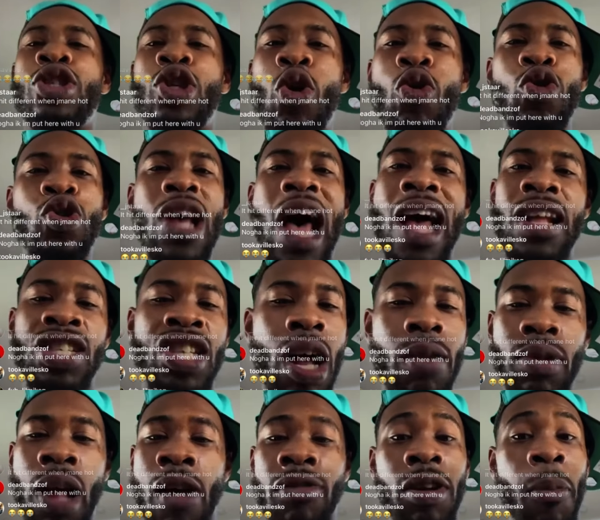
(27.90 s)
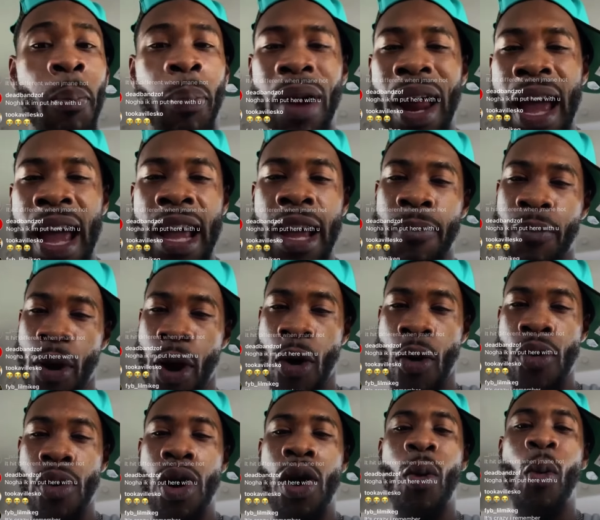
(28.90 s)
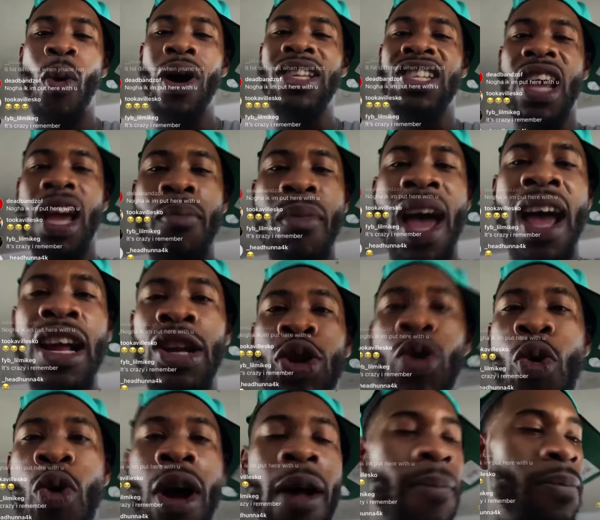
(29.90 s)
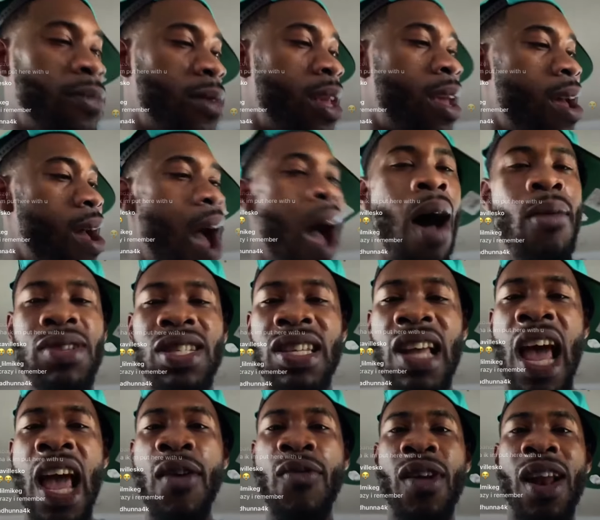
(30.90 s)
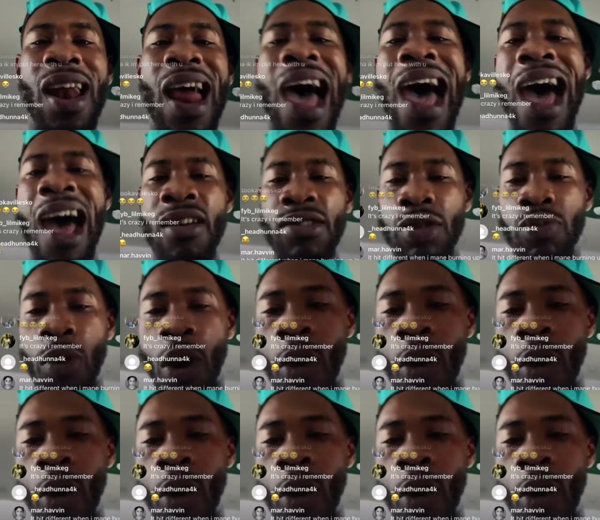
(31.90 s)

soon as I jumped out the plane, bro, what J Mane doing? I'm saving lives,